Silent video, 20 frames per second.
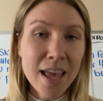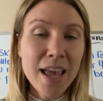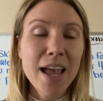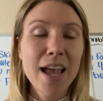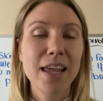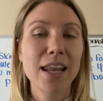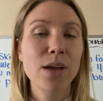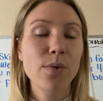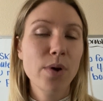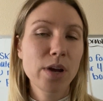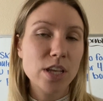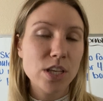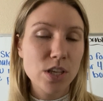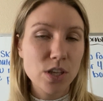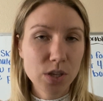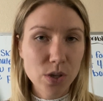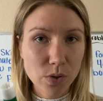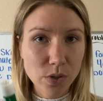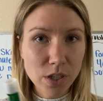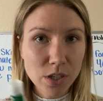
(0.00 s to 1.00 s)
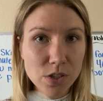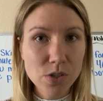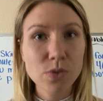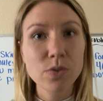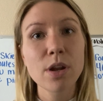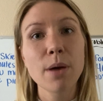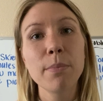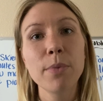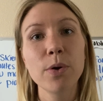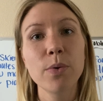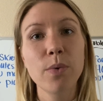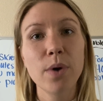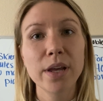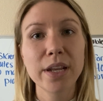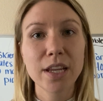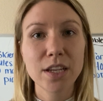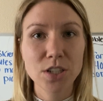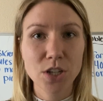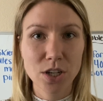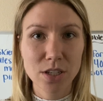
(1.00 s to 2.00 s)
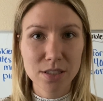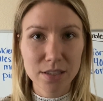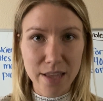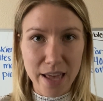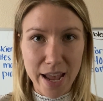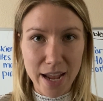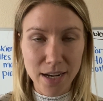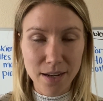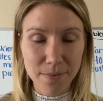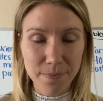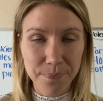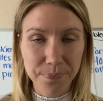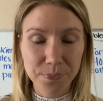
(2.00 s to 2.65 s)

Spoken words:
and I want you to do number one on your slide.